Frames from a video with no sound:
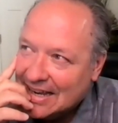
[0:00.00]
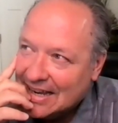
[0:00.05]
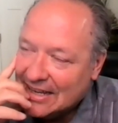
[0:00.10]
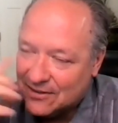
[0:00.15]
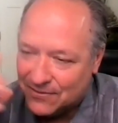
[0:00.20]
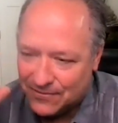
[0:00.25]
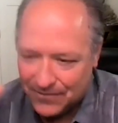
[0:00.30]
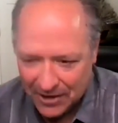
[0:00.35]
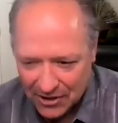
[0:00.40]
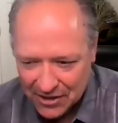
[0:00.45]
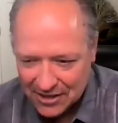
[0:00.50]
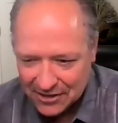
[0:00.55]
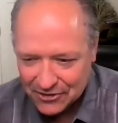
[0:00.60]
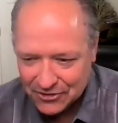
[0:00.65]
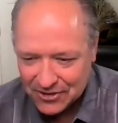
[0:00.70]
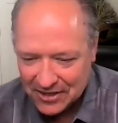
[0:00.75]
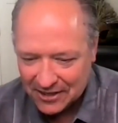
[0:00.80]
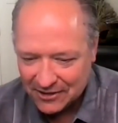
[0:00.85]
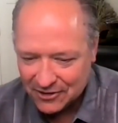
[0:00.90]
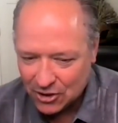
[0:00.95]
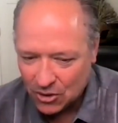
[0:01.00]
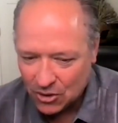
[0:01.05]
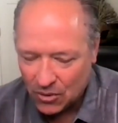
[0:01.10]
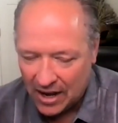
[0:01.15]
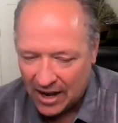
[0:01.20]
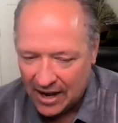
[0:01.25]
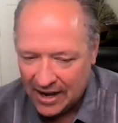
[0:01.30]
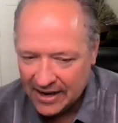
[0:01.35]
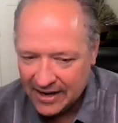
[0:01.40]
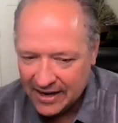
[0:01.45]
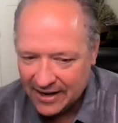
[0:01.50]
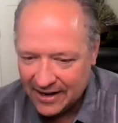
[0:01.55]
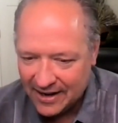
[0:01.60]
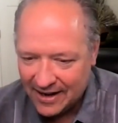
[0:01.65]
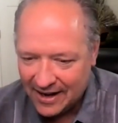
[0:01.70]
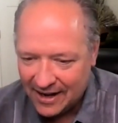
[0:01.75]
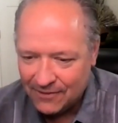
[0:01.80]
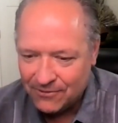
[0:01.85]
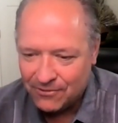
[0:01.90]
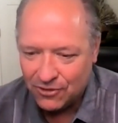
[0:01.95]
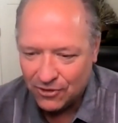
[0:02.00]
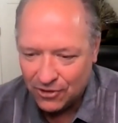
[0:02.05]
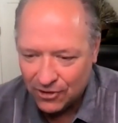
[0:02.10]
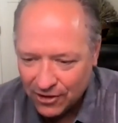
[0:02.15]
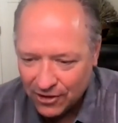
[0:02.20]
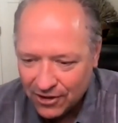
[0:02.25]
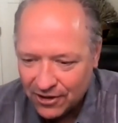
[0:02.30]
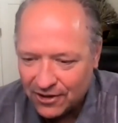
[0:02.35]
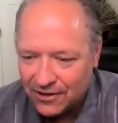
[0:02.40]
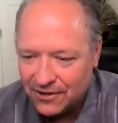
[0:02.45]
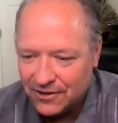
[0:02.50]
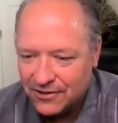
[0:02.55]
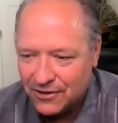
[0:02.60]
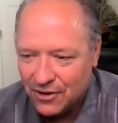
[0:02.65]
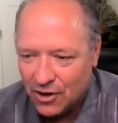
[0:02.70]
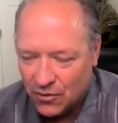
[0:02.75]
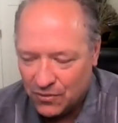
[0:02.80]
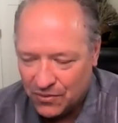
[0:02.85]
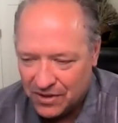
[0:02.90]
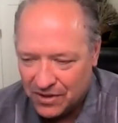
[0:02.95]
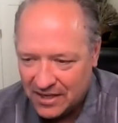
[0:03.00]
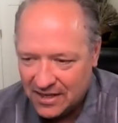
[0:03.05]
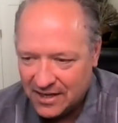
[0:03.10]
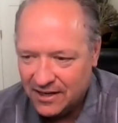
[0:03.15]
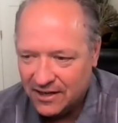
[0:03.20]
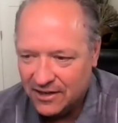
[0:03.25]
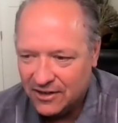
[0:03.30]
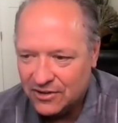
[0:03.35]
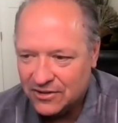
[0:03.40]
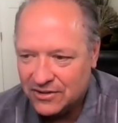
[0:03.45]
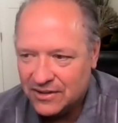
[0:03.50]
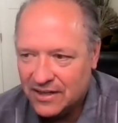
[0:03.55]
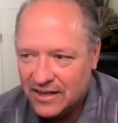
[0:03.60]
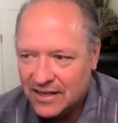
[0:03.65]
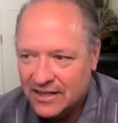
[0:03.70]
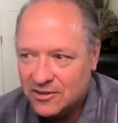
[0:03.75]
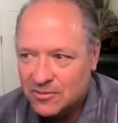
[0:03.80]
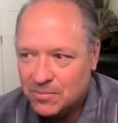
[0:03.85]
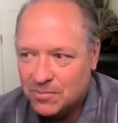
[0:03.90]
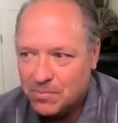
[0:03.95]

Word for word: it's very interesting. So I I've learned over the years is